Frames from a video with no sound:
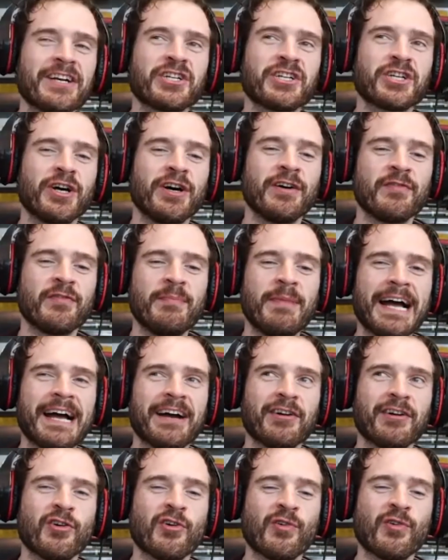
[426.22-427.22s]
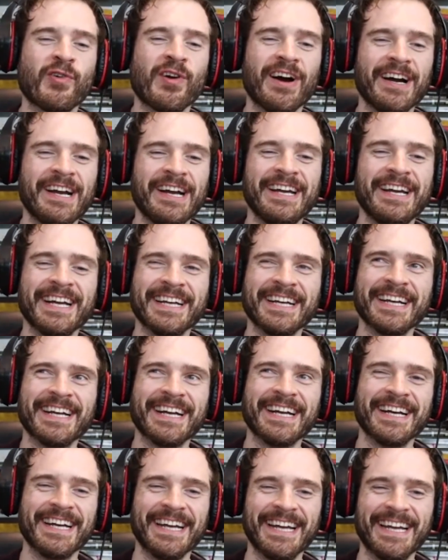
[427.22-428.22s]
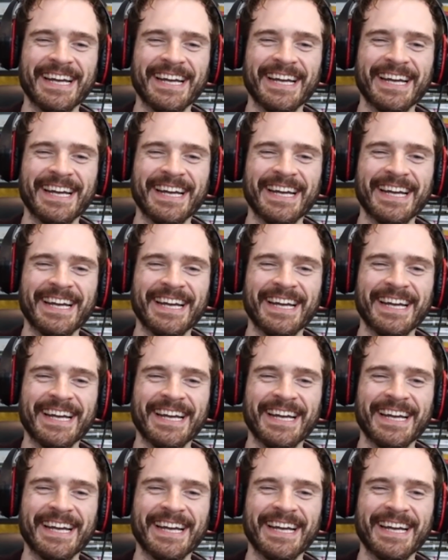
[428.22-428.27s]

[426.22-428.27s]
that shot of Matt crying,